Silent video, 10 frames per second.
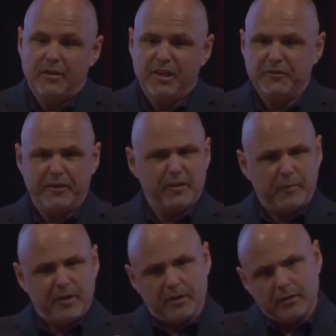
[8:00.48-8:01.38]
He developed
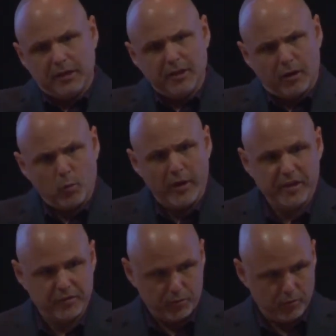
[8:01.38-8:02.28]
me to lead our way
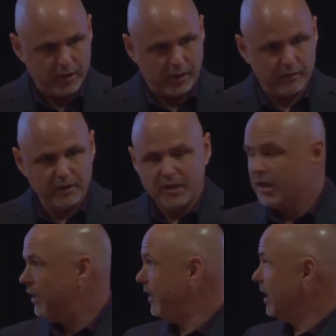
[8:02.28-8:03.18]
through there.
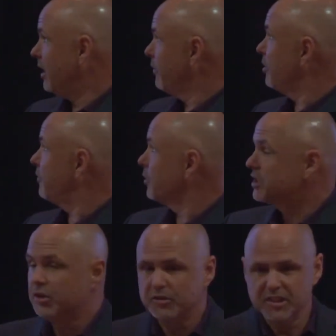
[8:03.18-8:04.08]
And they gave her the
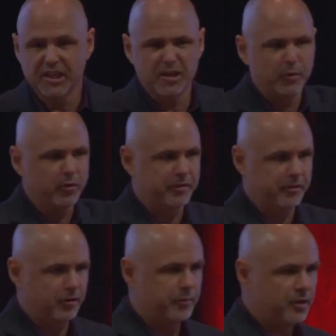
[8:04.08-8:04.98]
first dose of
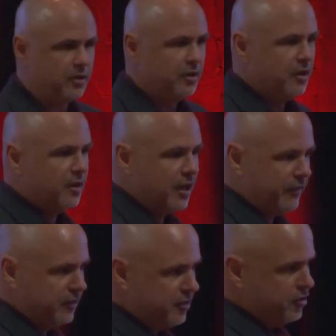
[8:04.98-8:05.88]
chemotherapy, and
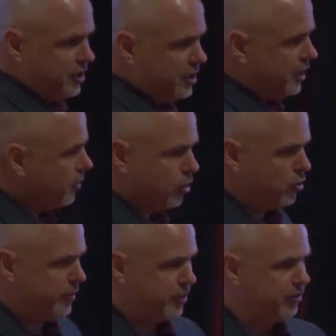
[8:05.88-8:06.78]
they said, you need to get her
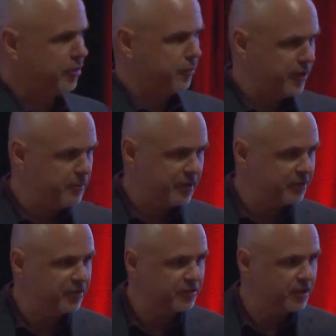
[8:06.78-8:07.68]
home within 30
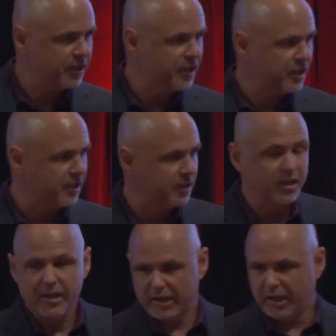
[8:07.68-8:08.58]
minutes, it's going to kick in.
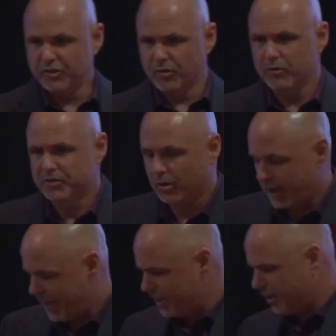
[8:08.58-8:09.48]
And I drove to our
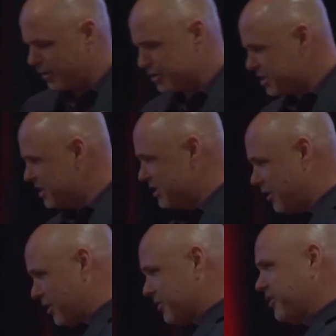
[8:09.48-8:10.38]

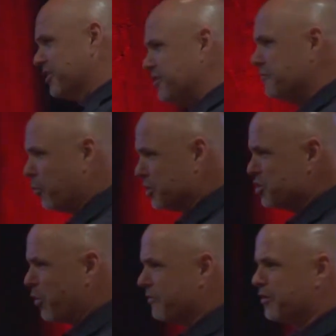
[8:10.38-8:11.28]
864
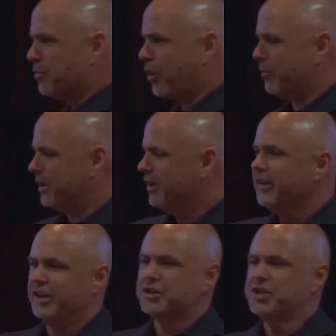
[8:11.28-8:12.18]
square foot apartment
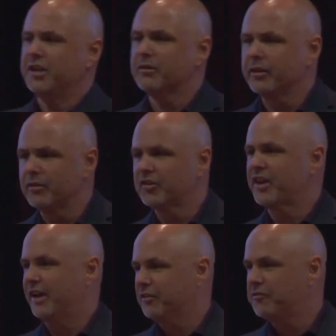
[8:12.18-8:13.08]
in Chino Hills,
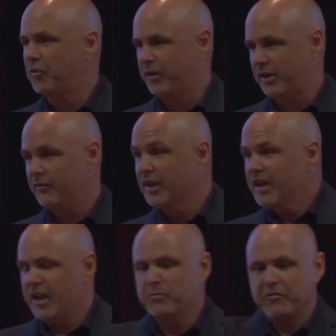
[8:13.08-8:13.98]
California.
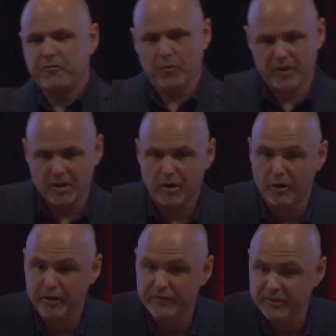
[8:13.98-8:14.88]
And before the
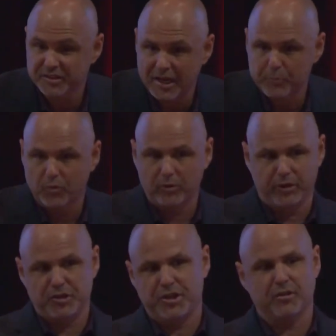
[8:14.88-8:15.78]
car even stopped
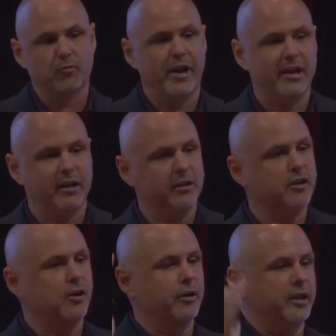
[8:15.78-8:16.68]
rolling, Gina ran out of the
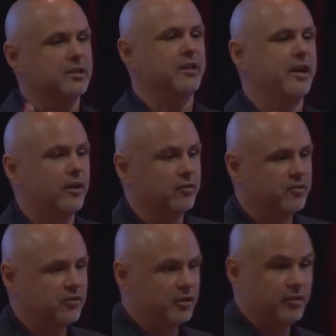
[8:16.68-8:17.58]
car into the
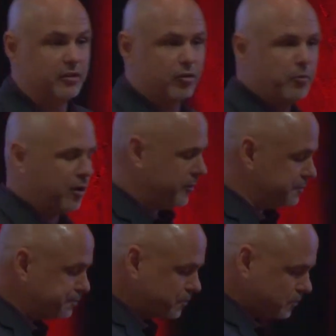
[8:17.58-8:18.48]
house, into the little apartment,
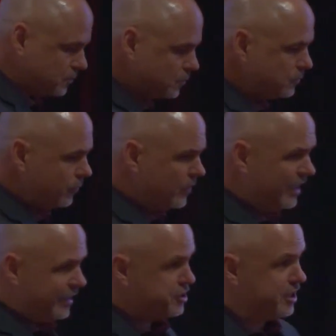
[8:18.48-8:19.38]

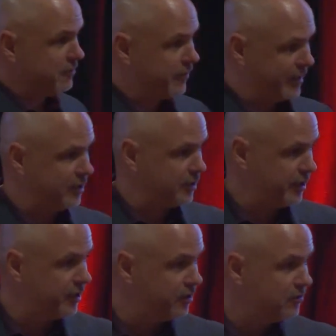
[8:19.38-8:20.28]
and she got violently
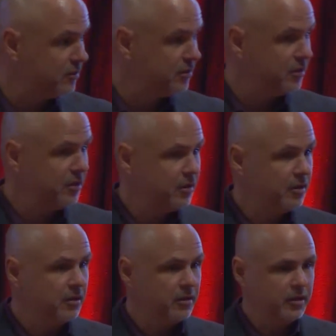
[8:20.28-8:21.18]
ill.
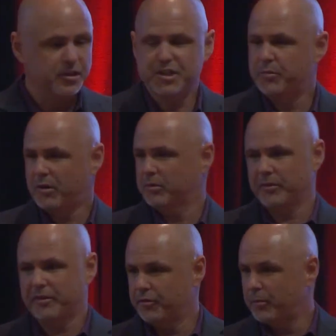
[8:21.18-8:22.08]
And she
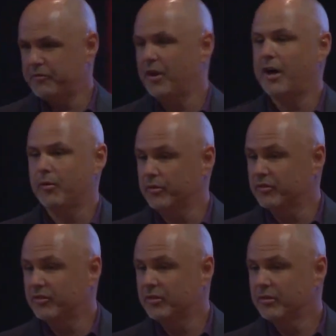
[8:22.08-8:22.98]
probably threw up for
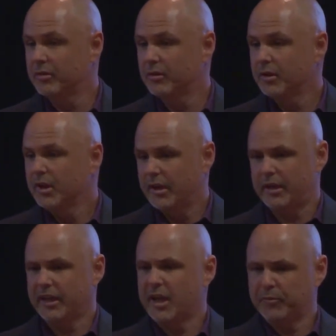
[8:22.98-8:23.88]
hours. And
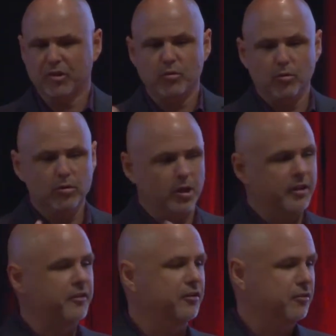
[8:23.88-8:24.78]
I kept a cool
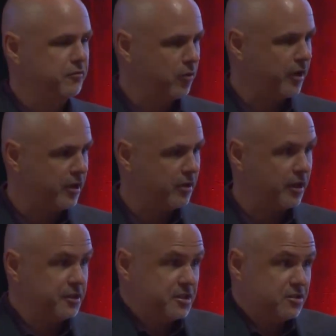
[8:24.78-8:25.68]
cloth on her forehead, and
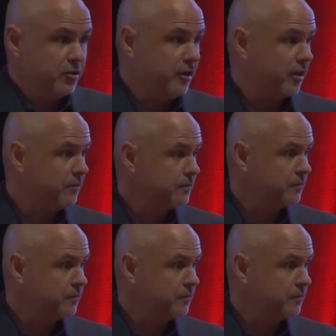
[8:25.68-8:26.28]
I just stood there.